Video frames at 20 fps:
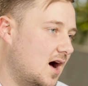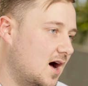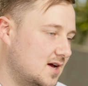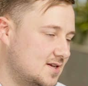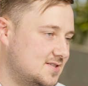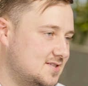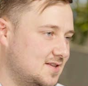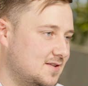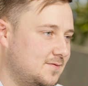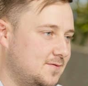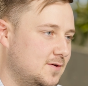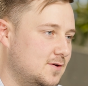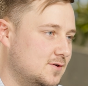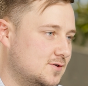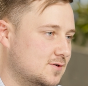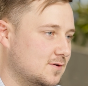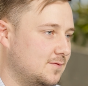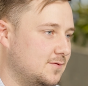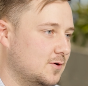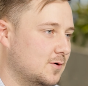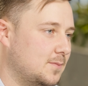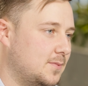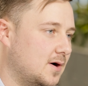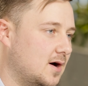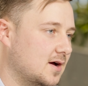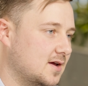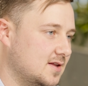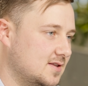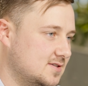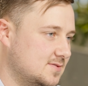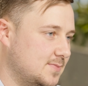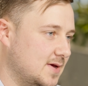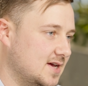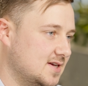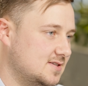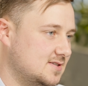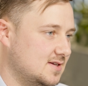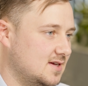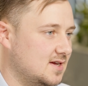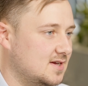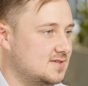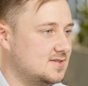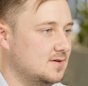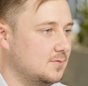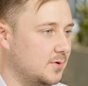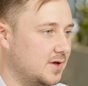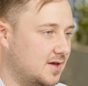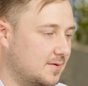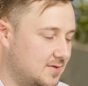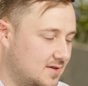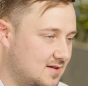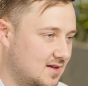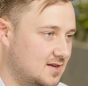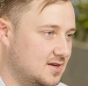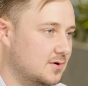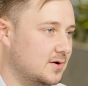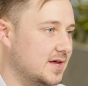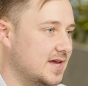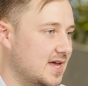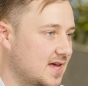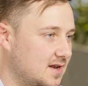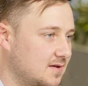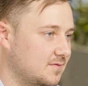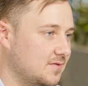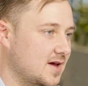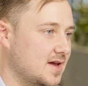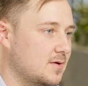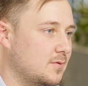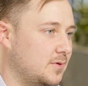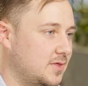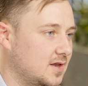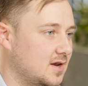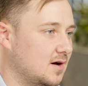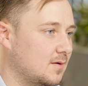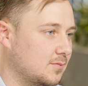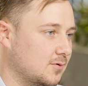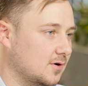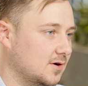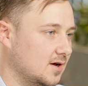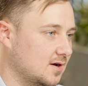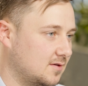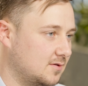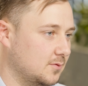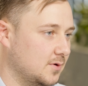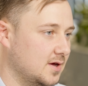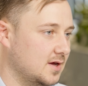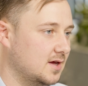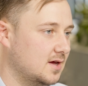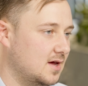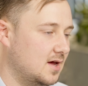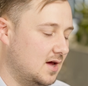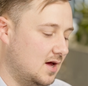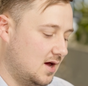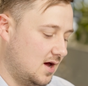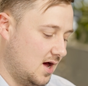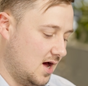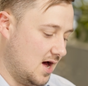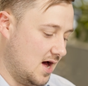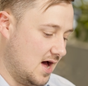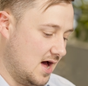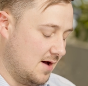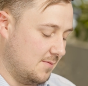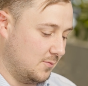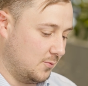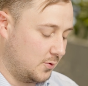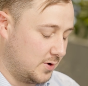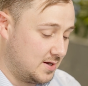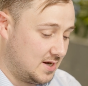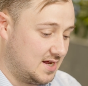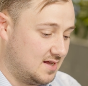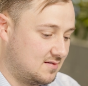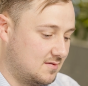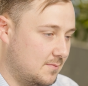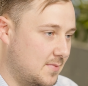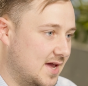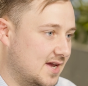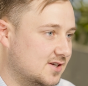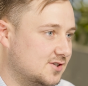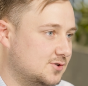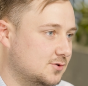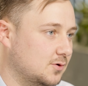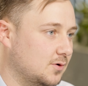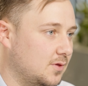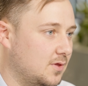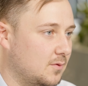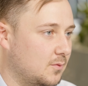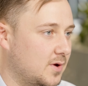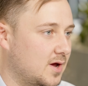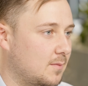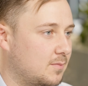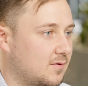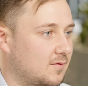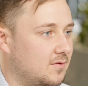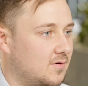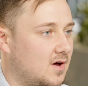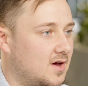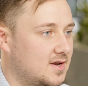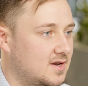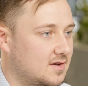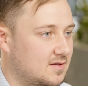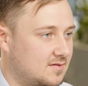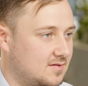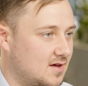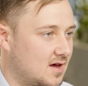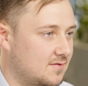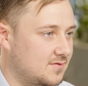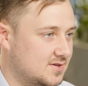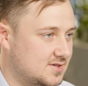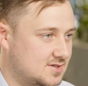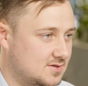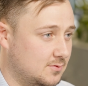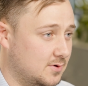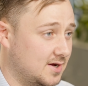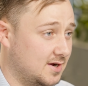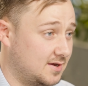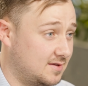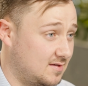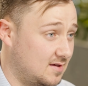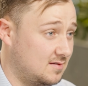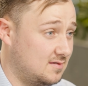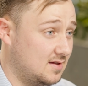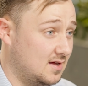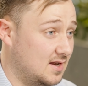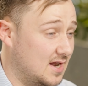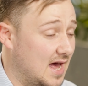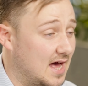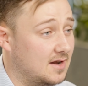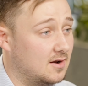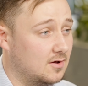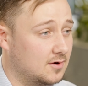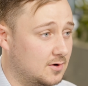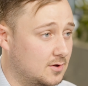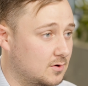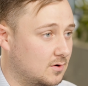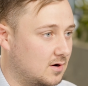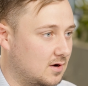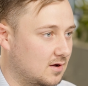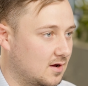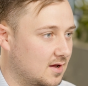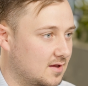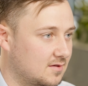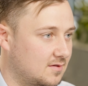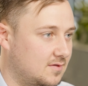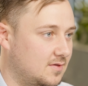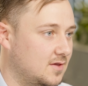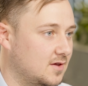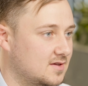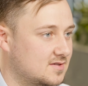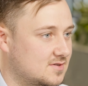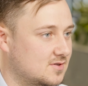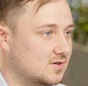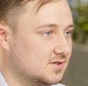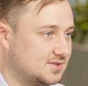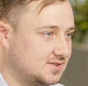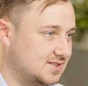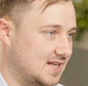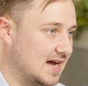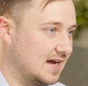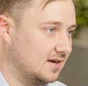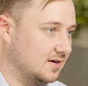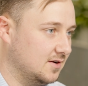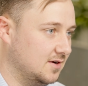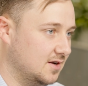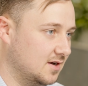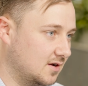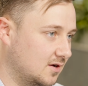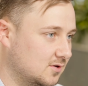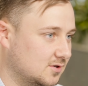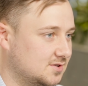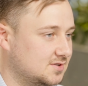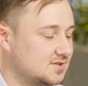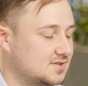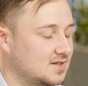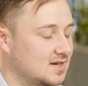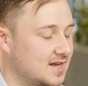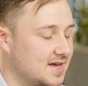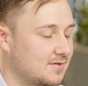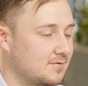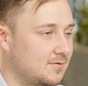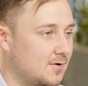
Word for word: I see the future of your parking space is that we continually innovate within our product suite. Um, we need to make sure that we are providing a service to our existing and our new clients that is not stagnant and constantly